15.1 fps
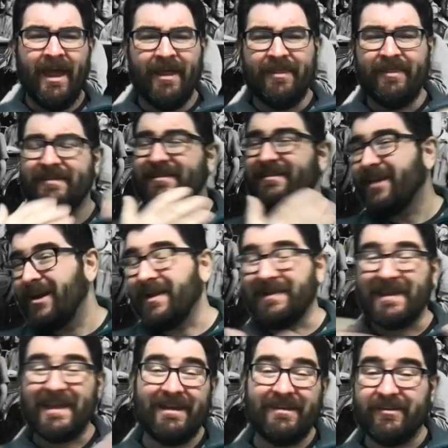This is going to
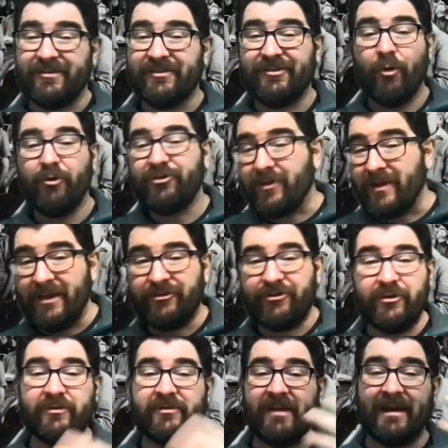lead to social
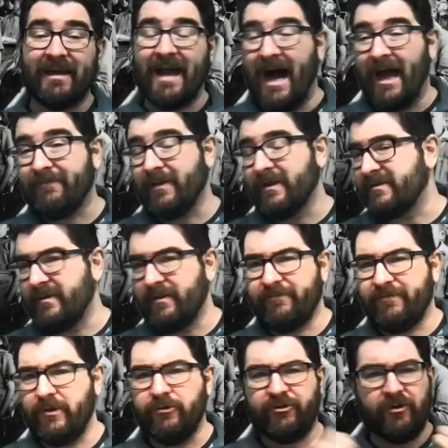issues and conflicts in the
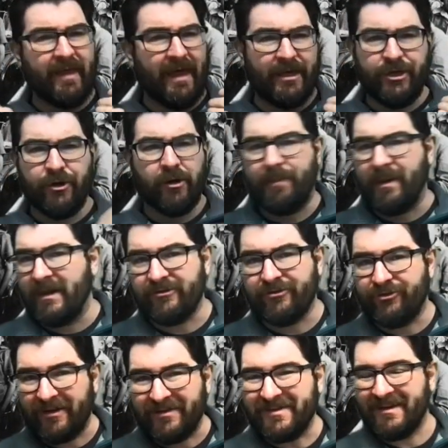future that Europeans
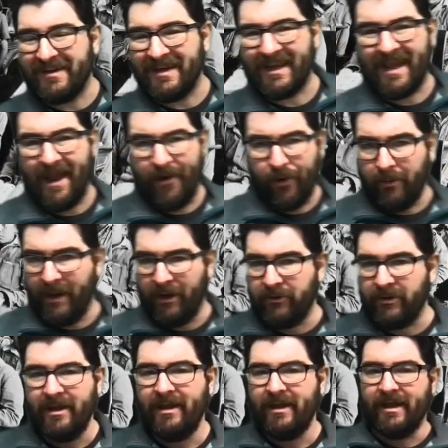just didn't care
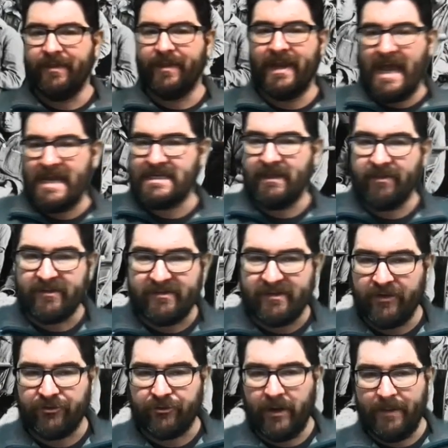about in the 19th
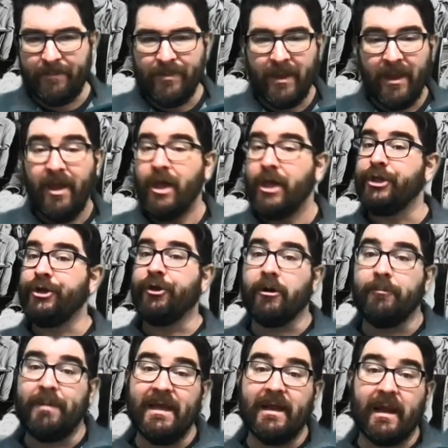century.
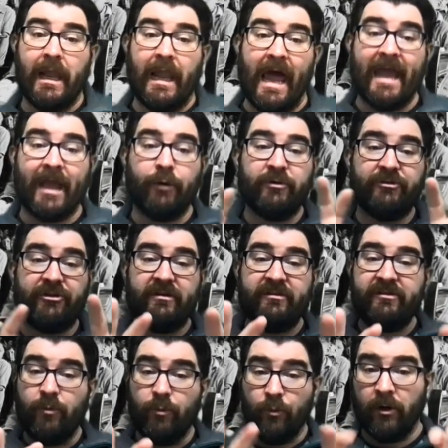European
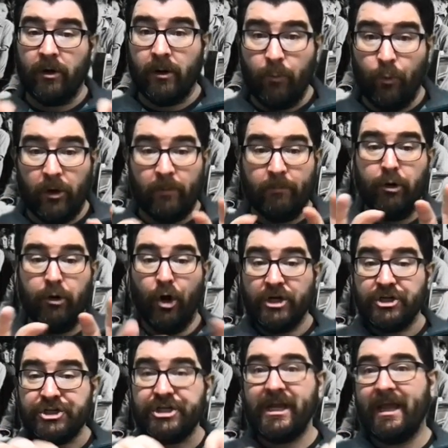languages were
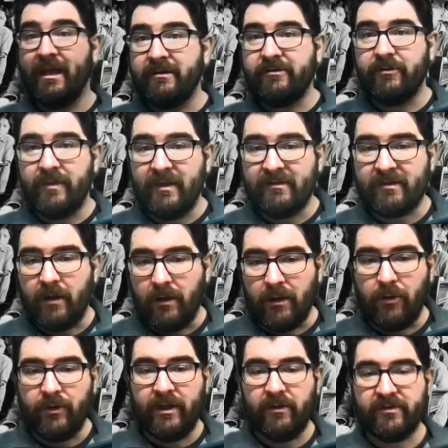pushed into these
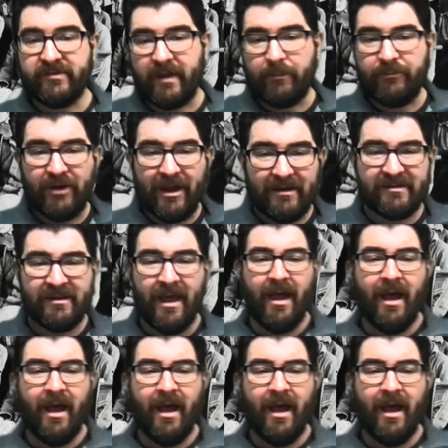colonial subjects